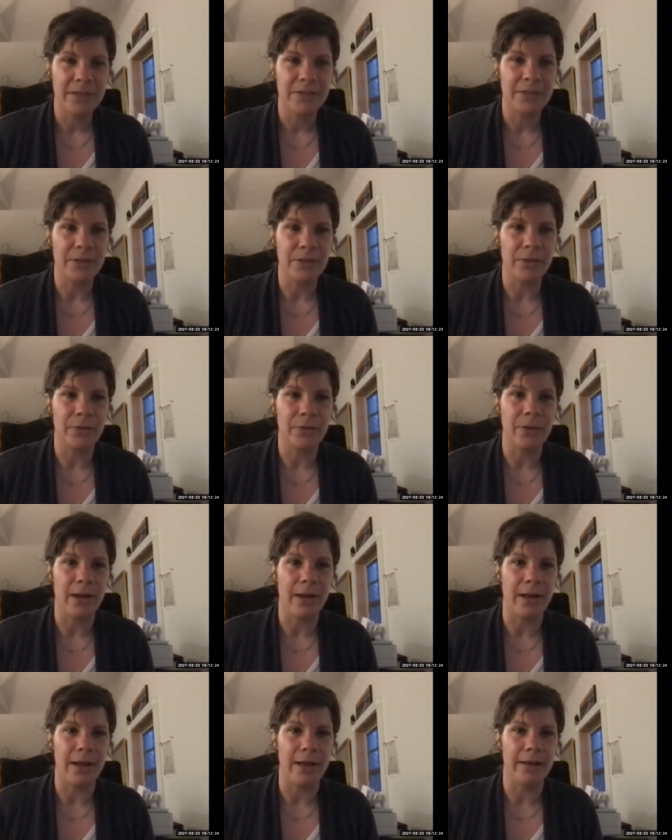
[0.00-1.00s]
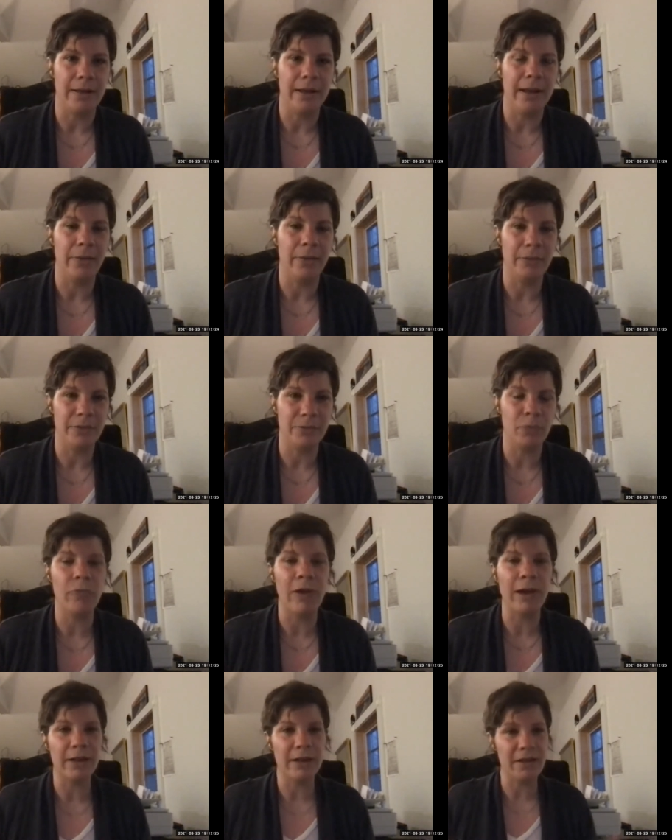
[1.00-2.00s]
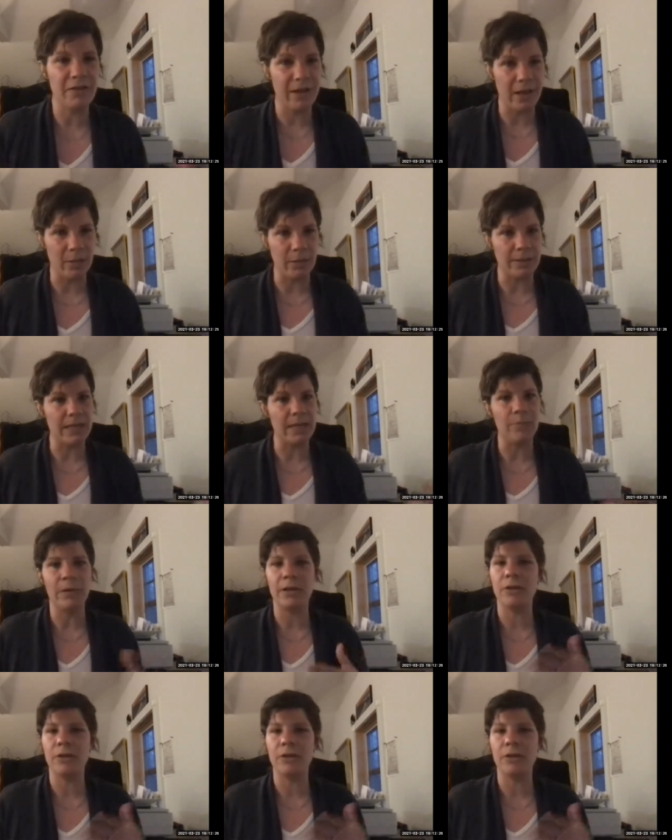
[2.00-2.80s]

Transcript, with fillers: So huh. uh, it was readily available to anybody.